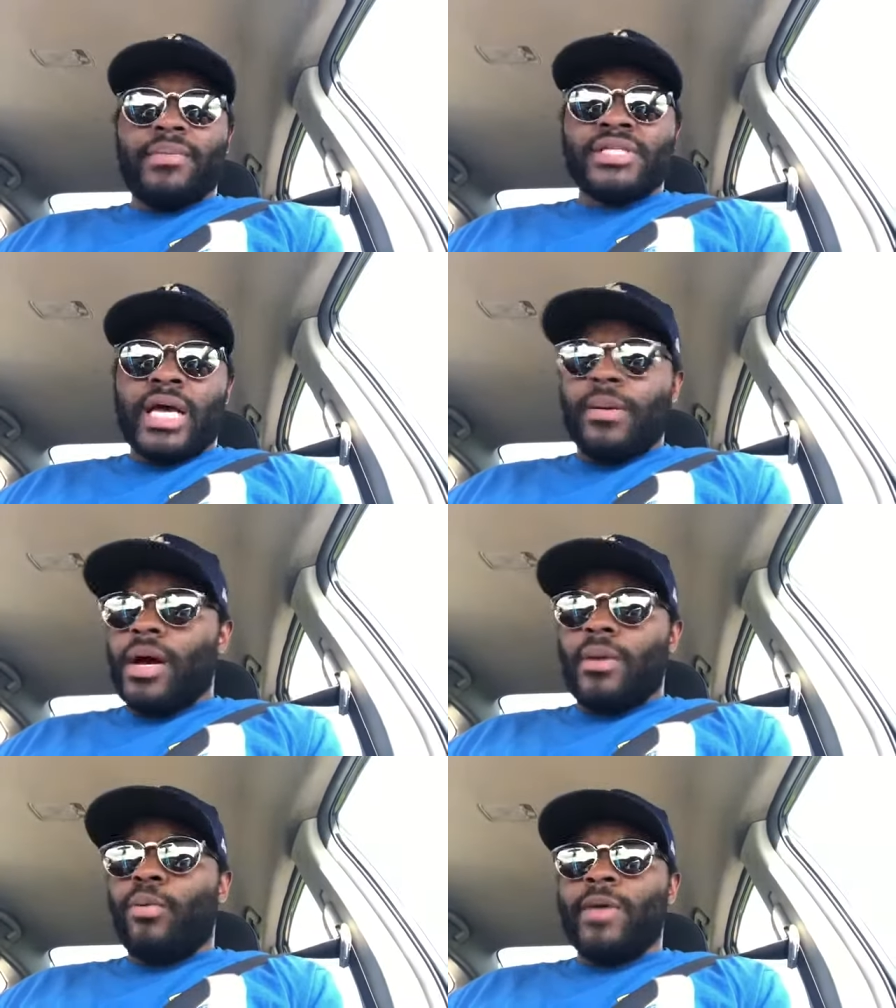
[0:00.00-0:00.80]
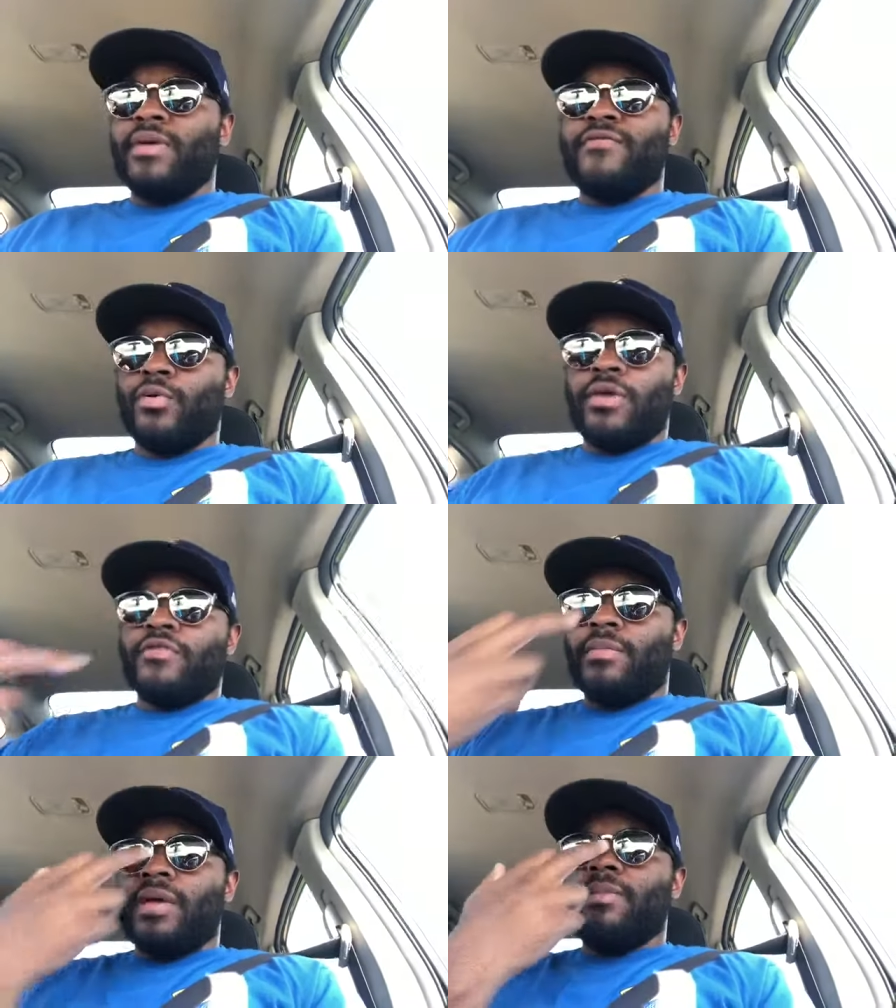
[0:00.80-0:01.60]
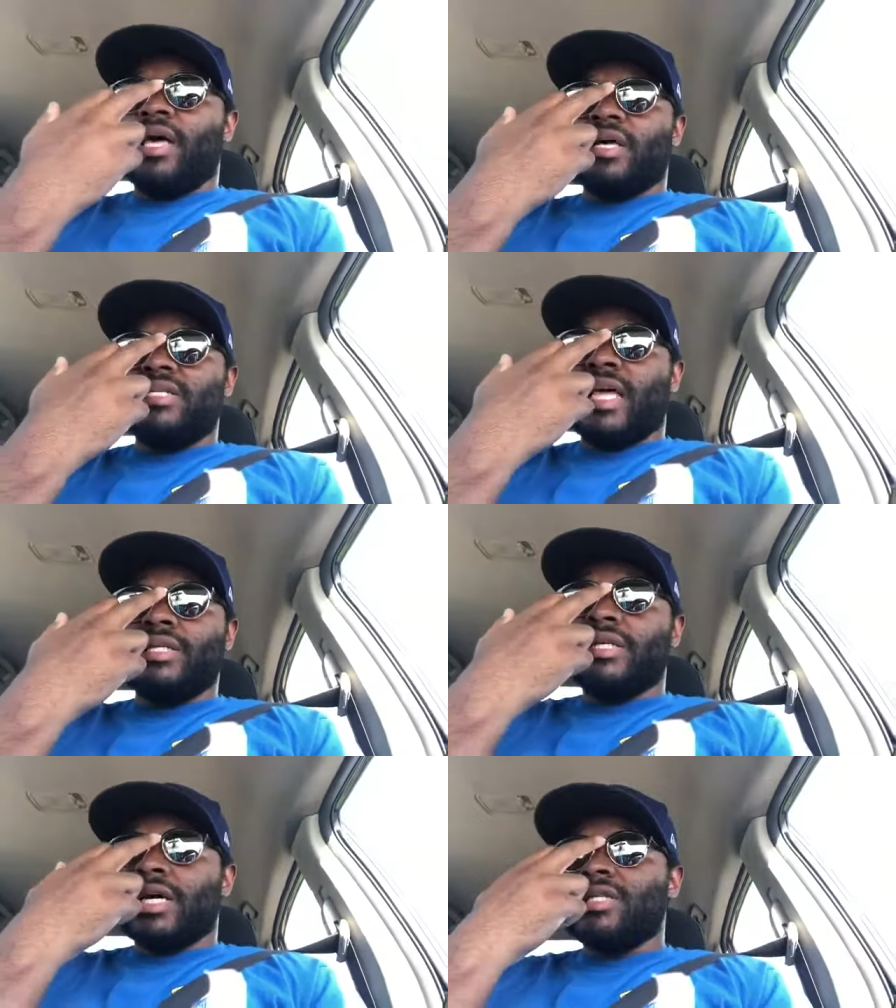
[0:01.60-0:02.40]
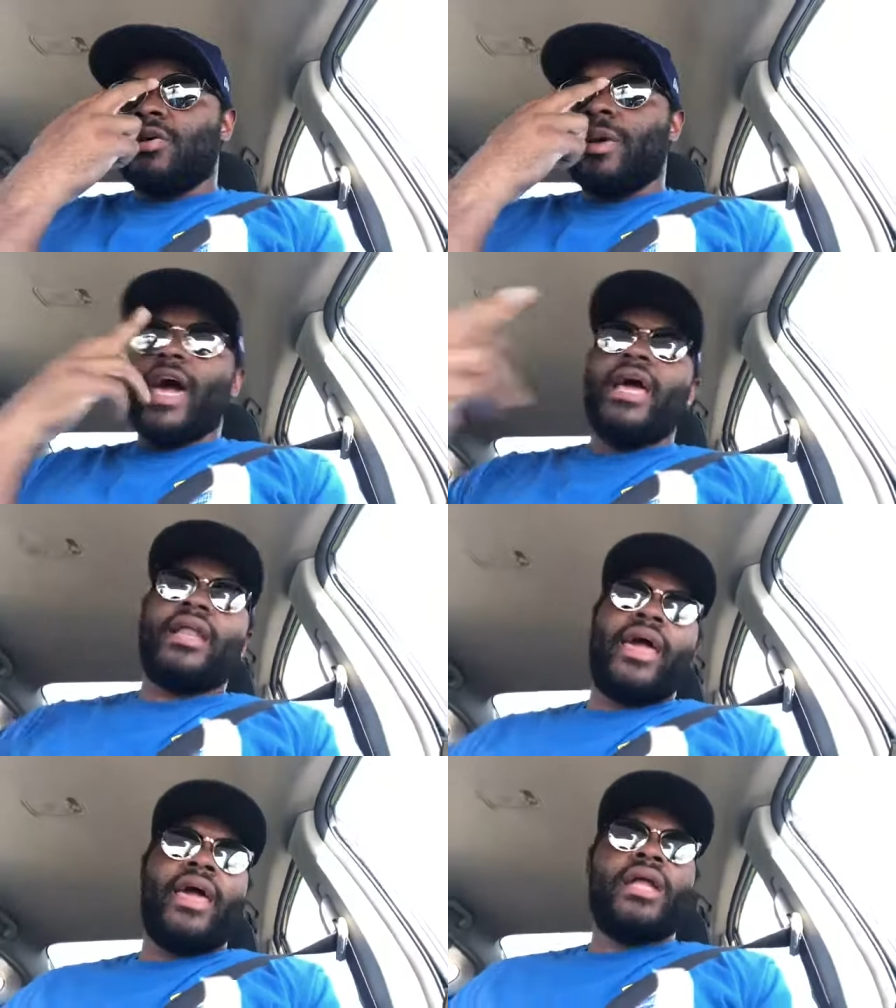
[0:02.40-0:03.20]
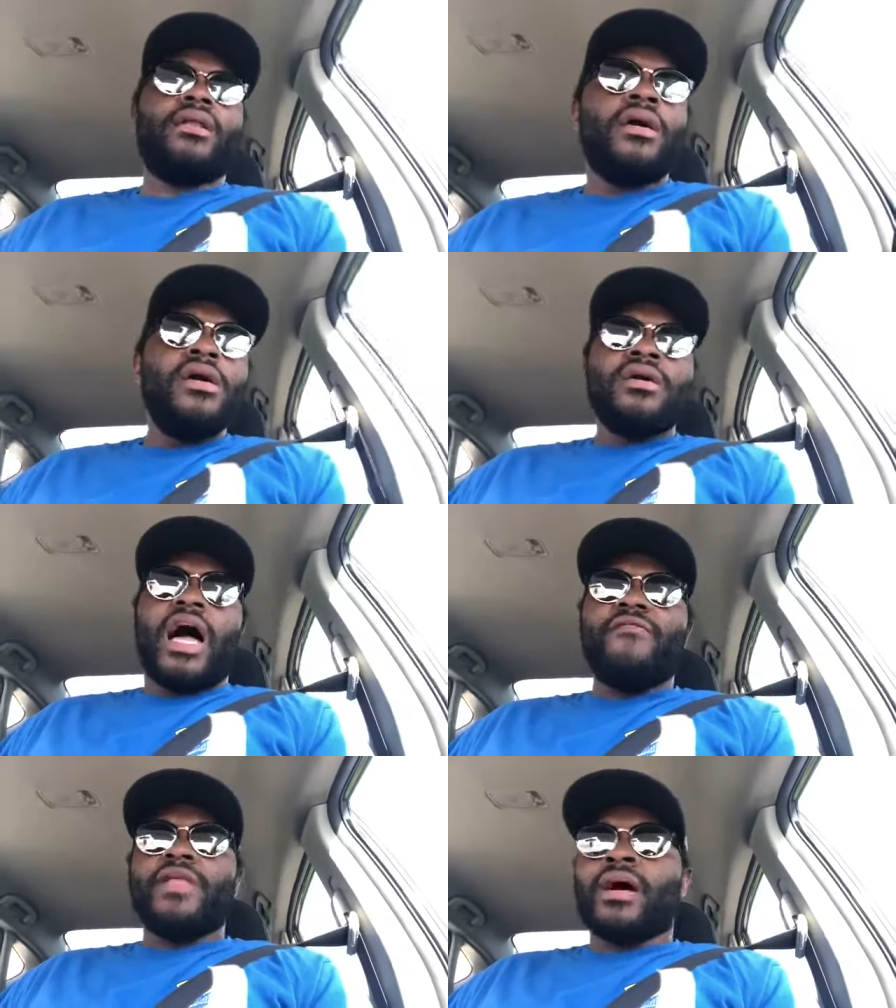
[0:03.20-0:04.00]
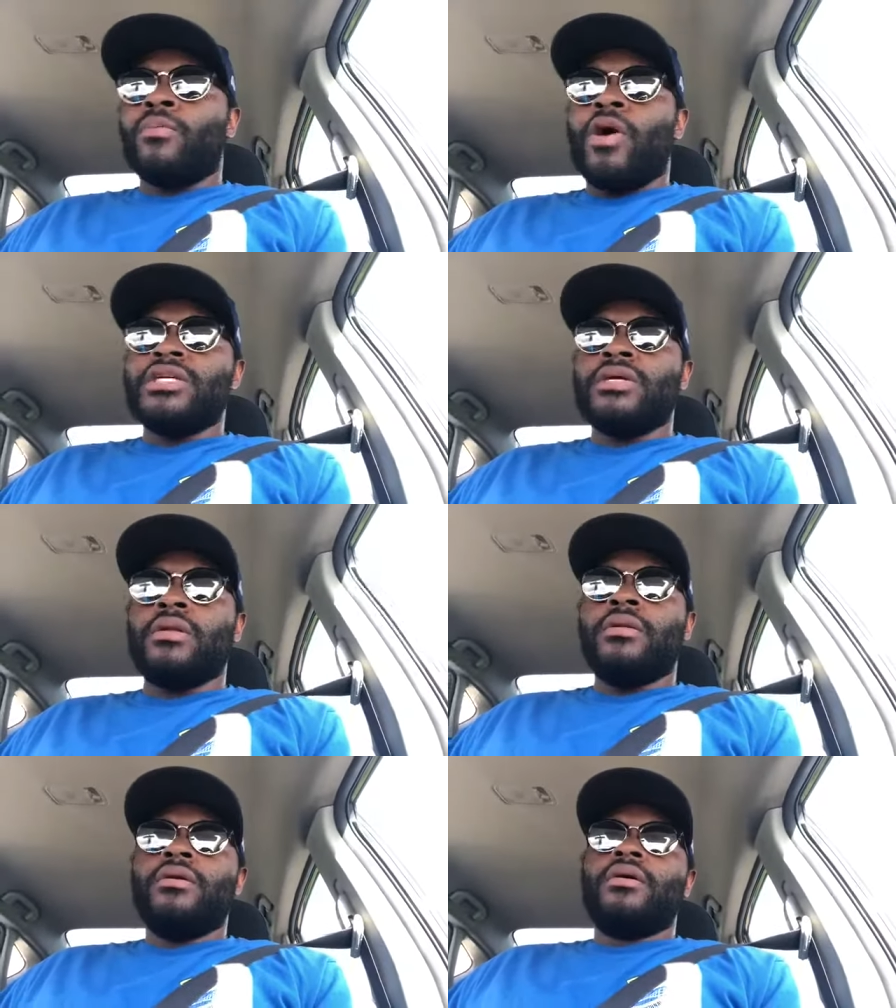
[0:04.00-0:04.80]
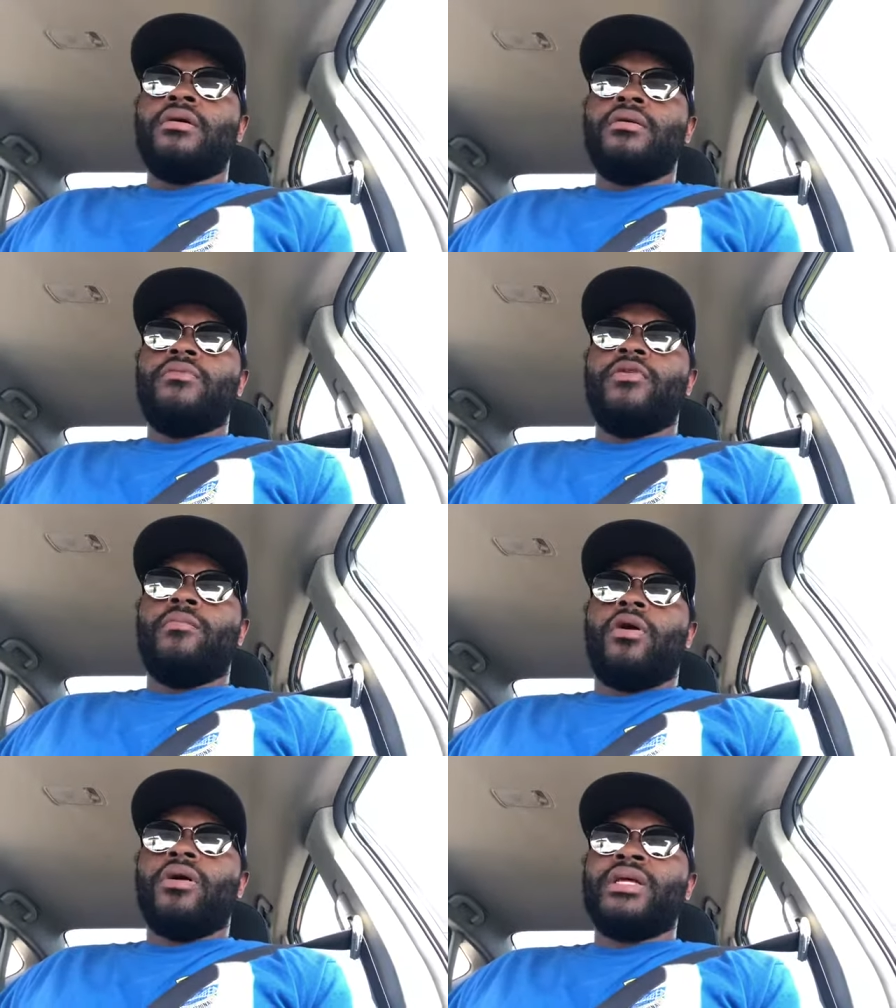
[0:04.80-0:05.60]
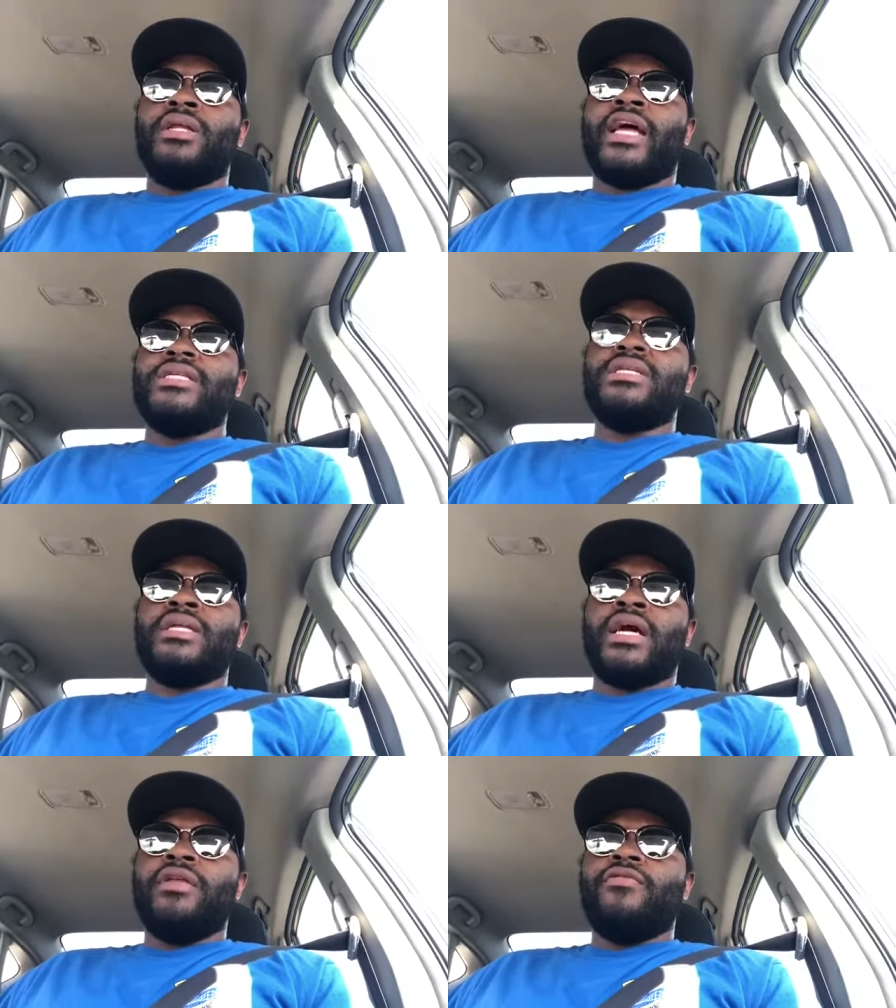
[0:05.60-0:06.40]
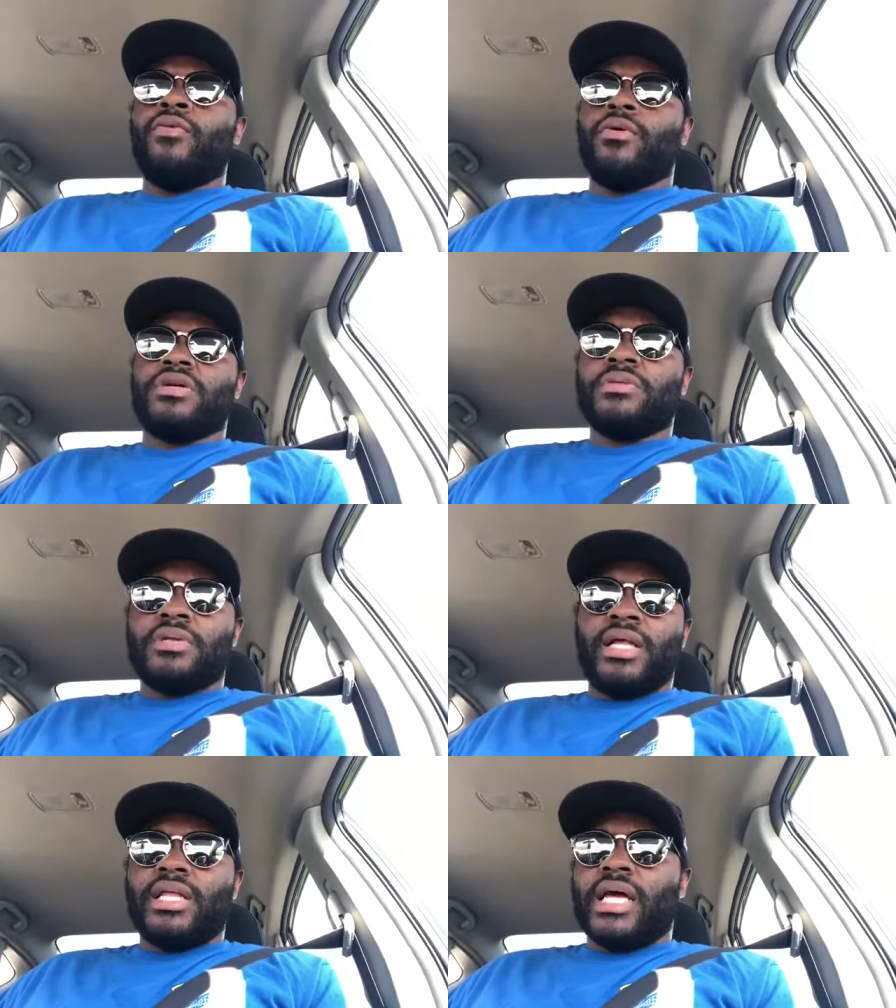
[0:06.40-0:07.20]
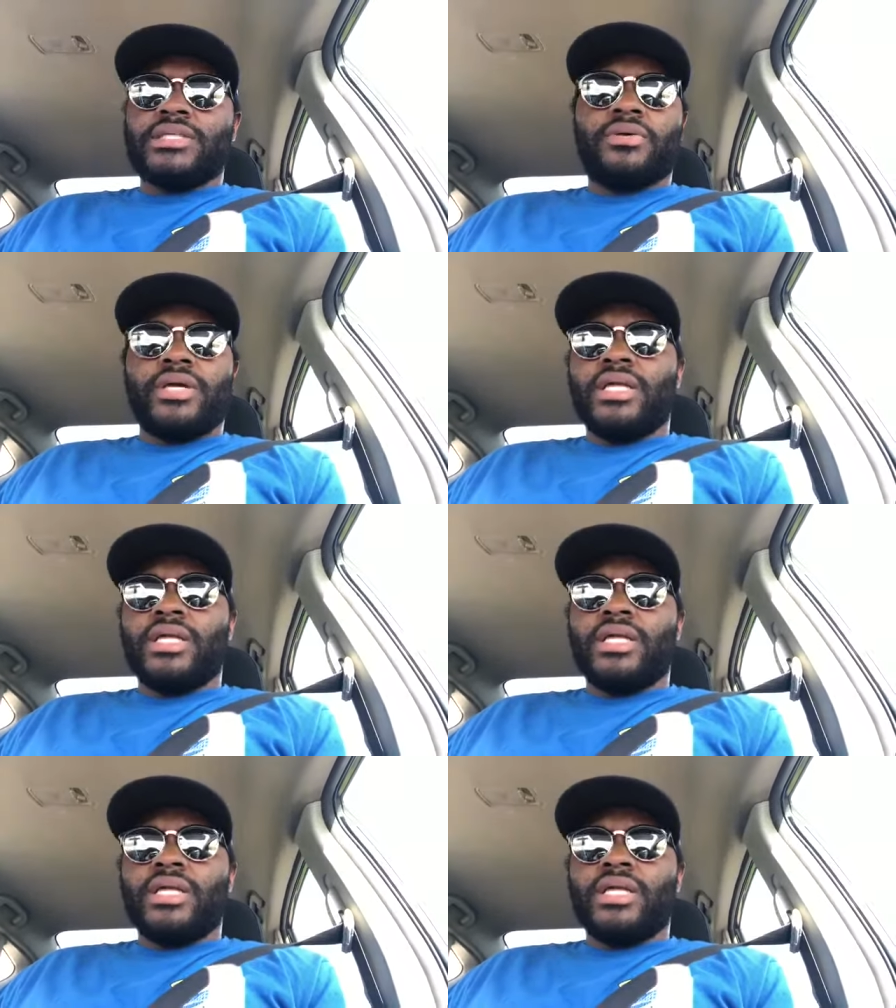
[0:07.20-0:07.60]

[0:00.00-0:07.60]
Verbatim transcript: It's not an appointment viewing for me because they suck so bad, and I feel like I'm watching football in 1994 or something like that. So it,